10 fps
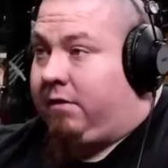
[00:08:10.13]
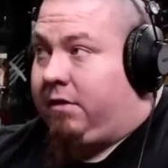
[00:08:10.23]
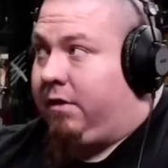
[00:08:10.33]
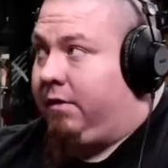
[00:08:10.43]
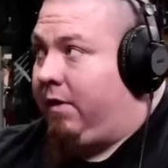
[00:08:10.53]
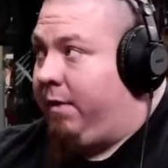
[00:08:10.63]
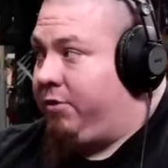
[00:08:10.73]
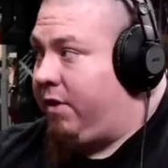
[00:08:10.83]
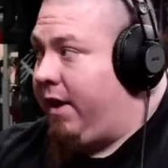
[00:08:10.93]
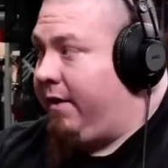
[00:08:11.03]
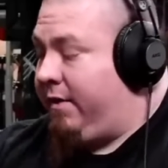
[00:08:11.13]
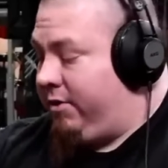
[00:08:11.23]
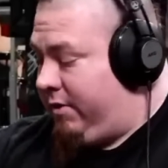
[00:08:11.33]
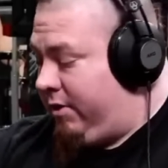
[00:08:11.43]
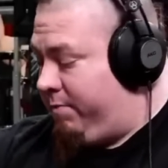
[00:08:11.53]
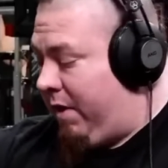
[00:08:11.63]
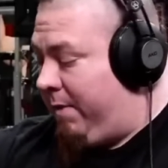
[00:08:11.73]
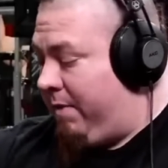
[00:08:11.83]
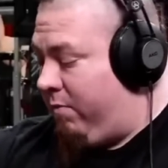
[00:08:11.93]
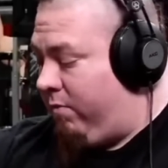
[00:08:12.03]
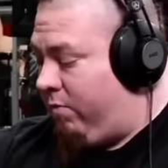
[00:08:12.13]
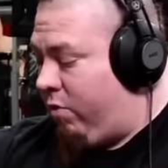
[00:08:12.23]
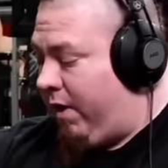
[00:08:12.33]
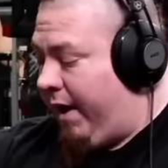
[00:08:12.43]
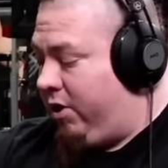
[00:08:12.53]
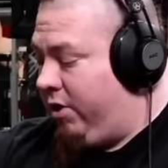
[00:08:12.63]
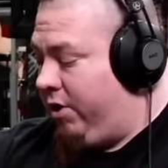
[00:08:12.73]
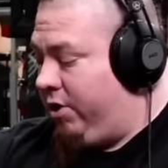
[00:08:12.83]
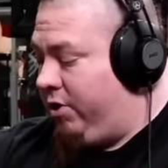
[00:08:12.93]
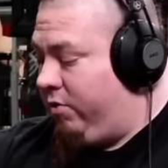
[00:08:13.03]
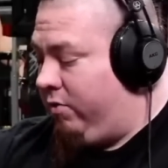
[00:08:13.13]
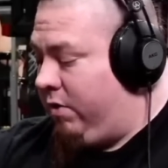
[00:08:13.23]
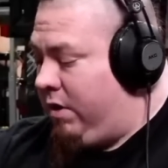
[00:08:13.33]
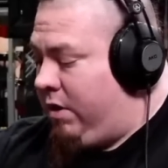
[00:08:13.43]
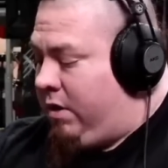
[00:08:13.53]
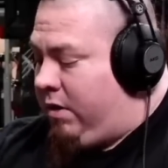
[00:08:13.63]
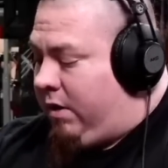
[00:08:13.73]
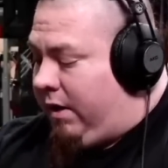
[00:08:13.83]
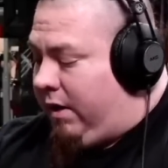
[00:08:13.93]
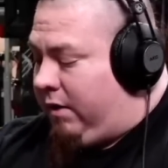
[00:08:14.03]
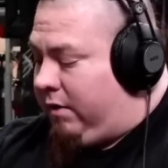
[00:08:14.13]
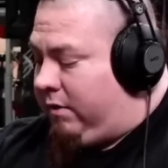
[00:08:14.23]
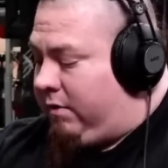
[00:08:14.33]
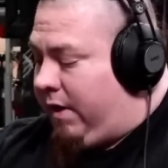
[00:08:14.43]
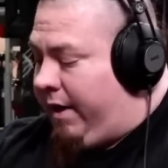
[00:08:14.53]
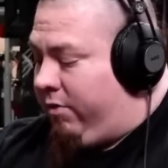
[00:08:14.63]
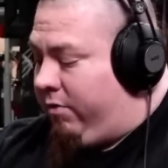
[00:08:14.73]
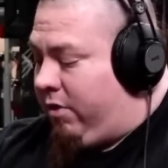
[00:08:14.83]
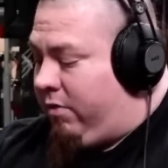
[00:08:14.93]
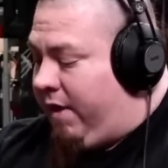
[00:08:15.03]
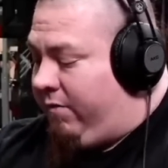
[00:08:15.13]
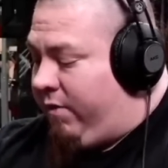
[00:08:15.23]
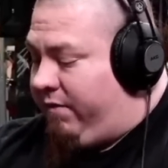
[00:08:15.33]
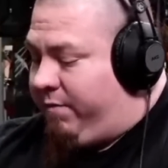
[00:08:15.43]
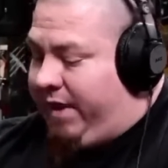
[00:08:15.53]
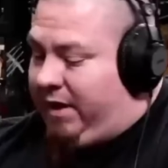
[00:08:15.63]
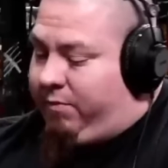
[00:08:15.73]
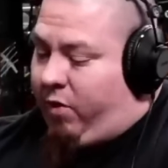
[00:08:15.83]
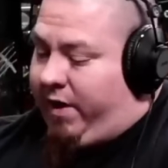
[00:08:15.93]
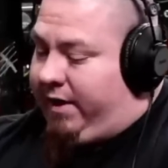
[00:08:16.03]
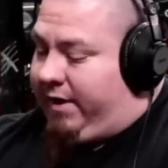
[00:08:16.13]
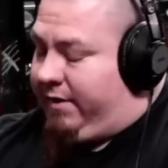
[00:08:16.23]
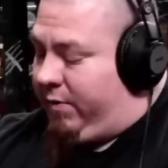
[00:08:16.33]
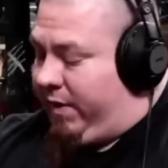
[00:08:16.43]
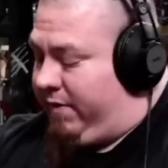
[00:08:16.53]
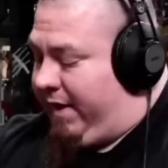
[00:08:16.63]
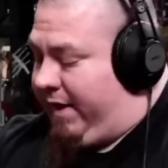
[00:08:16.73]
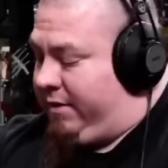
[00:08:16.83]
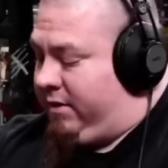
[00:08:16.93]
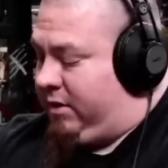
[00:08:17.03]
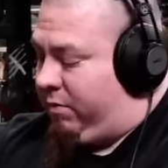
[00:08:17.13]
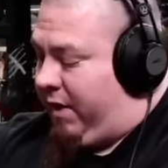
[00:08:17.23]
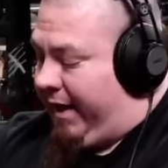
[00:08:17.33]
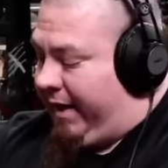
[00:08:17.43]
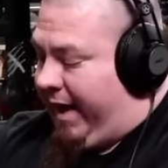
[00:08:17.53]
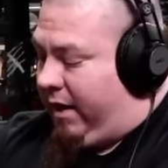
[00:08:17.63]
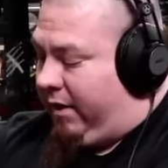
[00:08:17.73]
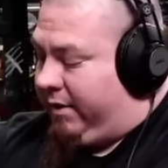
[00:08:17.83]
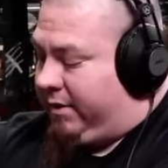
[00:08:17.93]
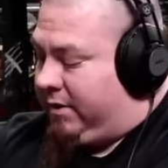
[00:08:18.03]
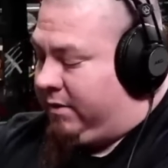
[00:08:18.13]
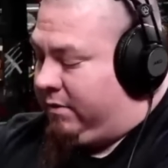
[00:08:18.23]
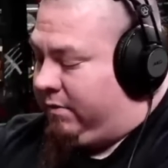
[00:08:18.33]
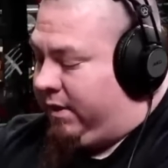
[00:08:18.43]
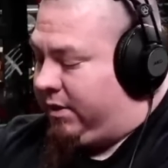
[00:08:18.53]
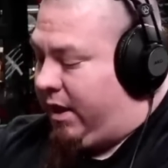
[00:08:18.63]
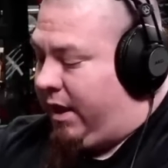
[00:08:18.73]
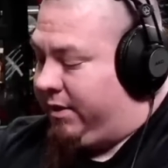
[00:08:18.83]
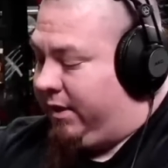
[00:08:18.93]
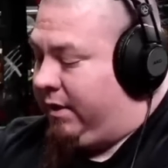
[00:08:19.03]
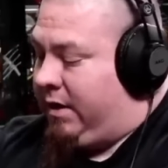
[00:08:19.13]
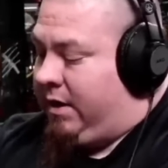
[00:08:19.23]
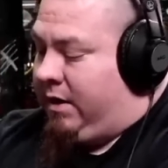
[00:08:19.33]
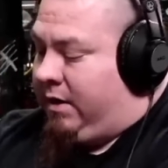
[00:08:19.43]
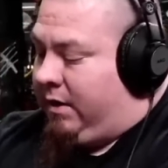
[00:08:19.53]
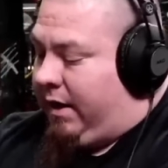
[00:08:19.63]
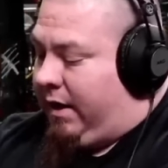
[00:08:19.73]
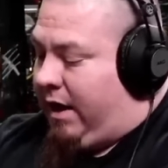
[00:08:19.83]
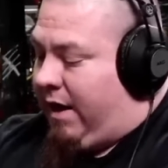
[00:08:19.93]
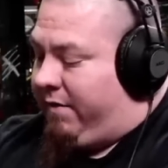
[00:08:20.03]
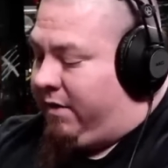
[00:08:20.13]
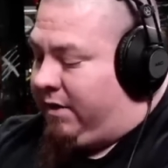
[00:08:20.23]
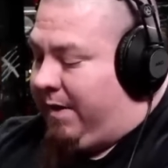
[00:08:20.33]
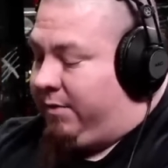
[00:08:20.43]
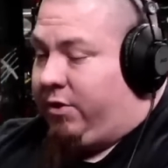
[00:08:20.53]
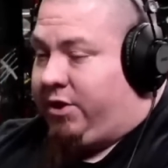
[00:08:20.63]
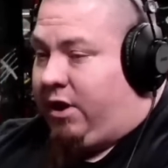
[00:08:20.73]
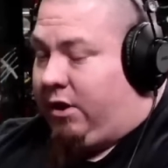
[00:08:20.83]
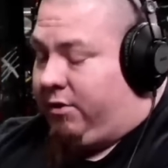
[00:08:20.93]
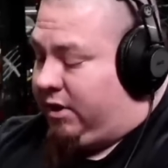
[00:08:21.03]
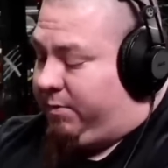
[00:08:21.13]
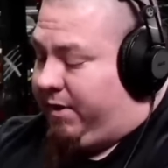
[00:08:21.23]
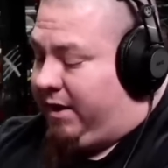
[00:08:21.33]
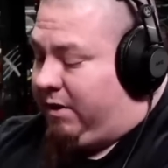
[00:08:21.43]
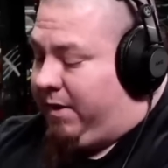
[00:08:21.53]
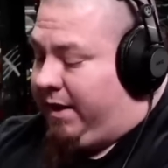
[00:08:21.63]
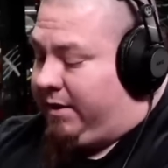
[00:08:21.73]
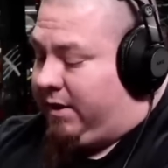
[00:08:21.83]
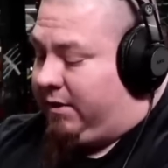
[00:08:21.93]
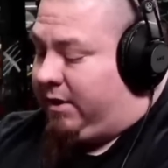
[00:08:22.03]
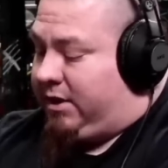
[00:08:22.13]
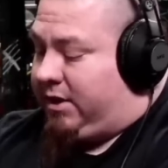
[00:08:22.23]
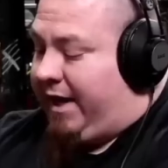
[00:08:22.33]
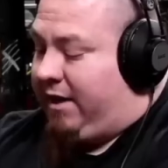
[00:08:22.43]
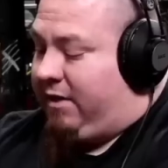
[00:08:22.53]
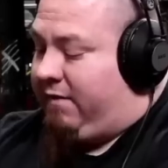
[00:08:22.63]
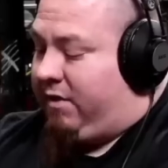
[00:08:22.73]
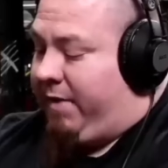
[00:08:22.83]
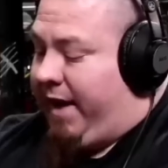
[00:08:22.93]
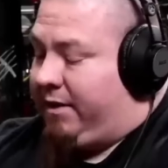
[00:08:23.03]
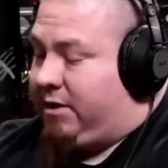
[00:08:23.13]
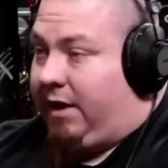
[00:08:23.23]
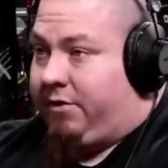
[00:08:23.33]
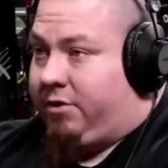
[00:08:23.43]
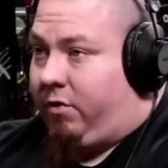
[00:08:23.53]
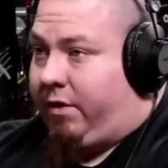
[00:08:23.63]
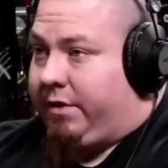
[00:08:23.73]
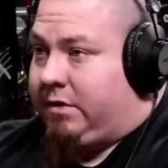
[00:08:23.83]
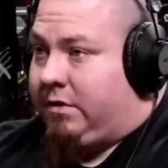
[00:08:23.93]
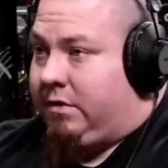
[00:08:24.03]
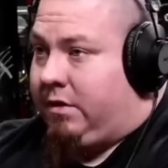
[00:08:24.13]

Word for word: Good. I'm trying. There's there's probably more I could do. Uh, I don't know. I, we've pinpointed it that we think it's this brachialis that's causing, uh, oftentimes what Jericho's explained to me is that the site of the pain is not the source.